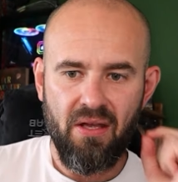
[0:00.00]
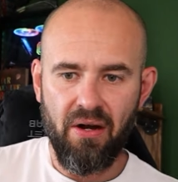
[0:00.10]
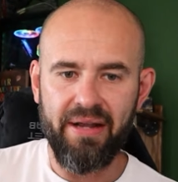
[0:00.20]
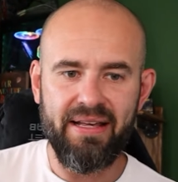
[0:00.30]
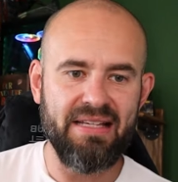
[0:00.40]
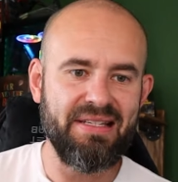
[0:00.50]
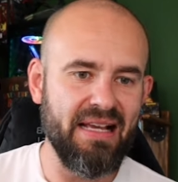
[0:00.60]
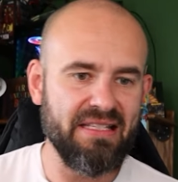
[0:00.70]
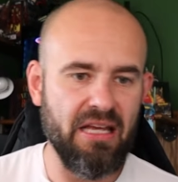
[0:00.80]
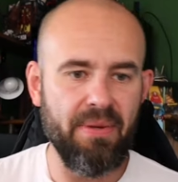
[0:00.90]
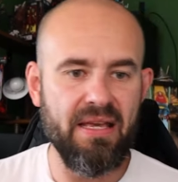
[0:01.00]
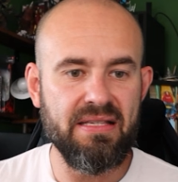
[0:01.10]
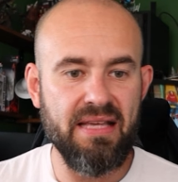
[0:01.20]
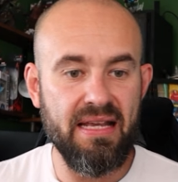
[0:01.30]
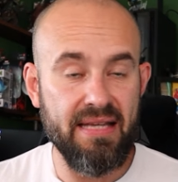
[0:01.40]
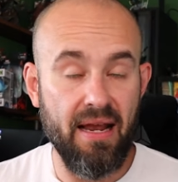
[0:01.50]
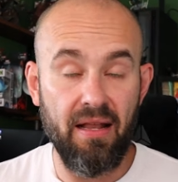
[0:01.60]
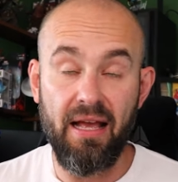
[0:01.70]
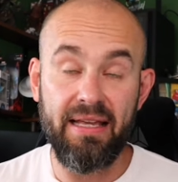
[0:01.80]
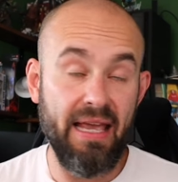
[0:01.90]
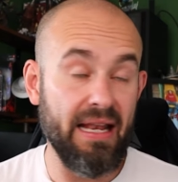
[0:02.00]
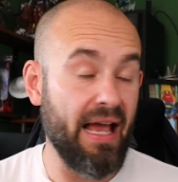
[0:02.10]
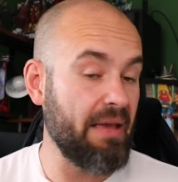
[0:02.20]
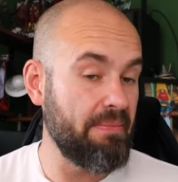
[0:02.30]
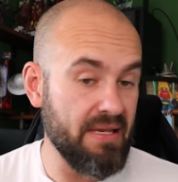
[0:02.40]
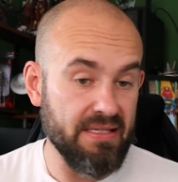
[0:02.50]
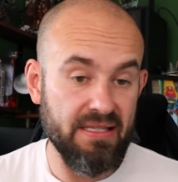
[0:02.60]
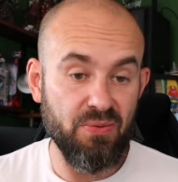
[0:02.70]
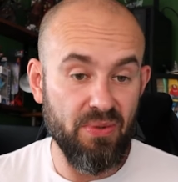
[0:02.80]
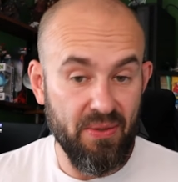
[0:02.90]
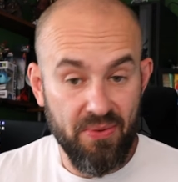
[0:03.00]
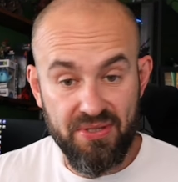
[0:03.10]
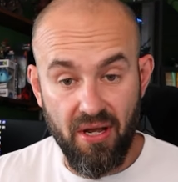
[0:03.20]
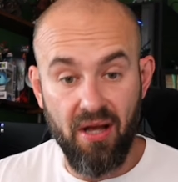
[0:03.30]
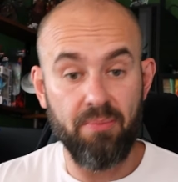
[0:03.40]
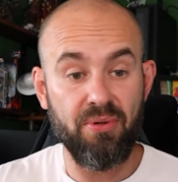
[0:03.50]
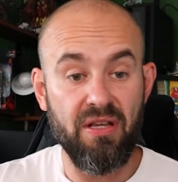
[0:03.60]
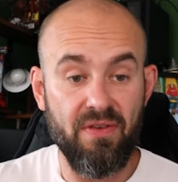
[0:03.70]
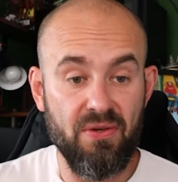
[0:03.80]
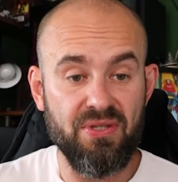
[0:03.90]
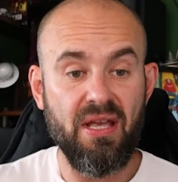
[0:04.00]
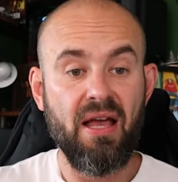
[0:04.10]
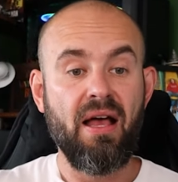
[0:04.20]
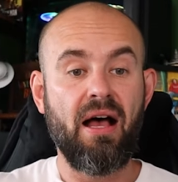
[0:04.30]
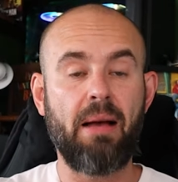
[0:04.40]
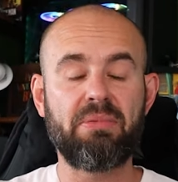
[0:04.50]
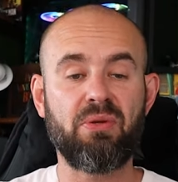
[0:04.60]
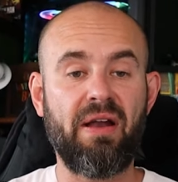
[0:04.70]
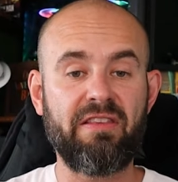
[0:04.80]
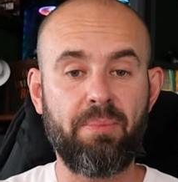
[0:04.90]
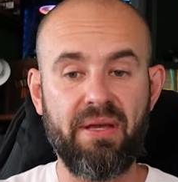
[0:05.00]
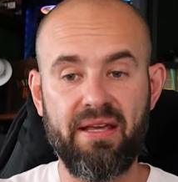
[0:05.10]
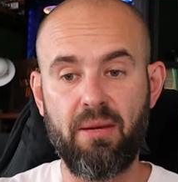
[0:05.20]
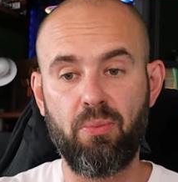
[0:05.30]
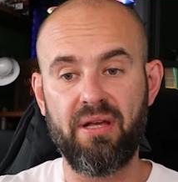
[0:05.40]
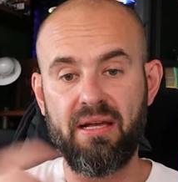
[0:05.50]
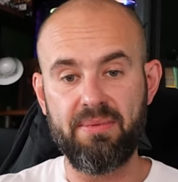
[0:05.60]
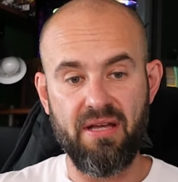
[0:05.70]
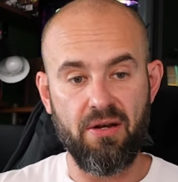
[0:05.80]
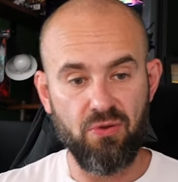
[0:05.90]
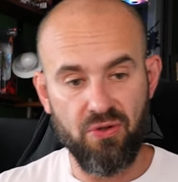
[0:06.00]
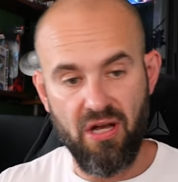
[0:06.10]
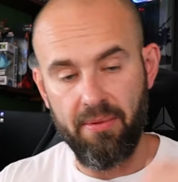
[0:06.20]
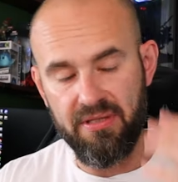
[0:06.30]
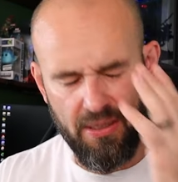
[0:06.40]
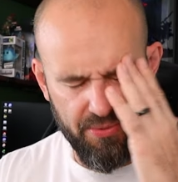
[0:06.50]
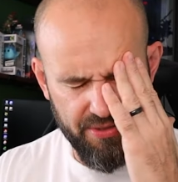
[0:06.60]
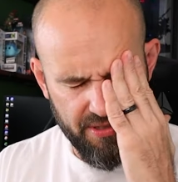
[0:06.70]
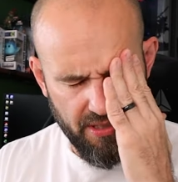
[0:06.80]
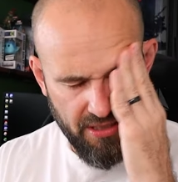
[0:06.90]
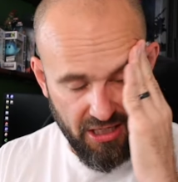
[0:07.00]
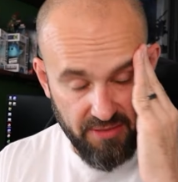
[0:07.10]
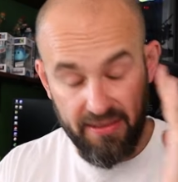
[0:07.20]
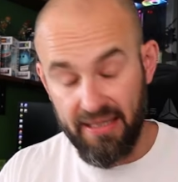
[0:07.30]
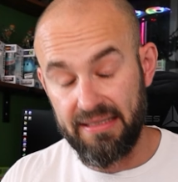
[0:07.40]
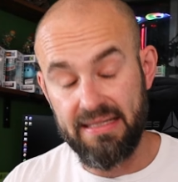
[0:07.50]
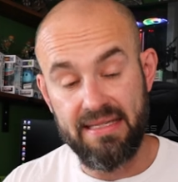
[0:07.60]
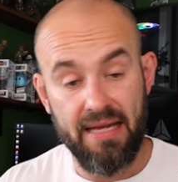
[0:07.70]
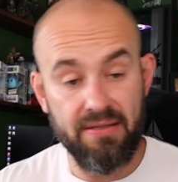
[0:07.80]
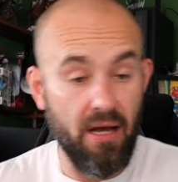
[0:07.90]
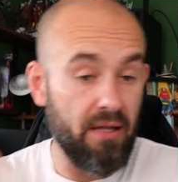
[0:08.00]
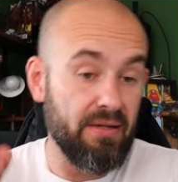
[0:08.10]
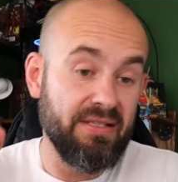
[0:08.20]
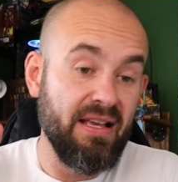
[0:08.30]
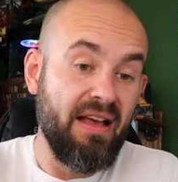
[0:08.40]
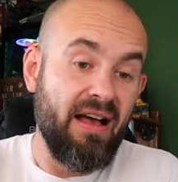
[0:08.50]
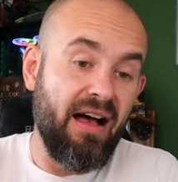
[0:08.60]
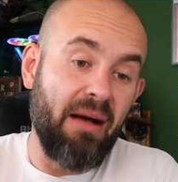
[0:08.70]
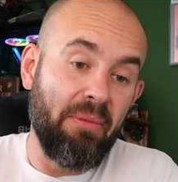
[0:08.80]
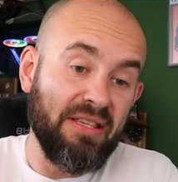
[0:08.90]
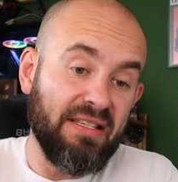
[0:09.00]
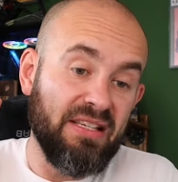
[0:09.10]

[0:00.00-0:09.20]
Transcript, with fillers: All right, guys, next up is a title. Again, I missed this when it was on previews, um, so I have to pick it up when it comes out on New Comic Day, which is going to cost me like $10. Uh, but this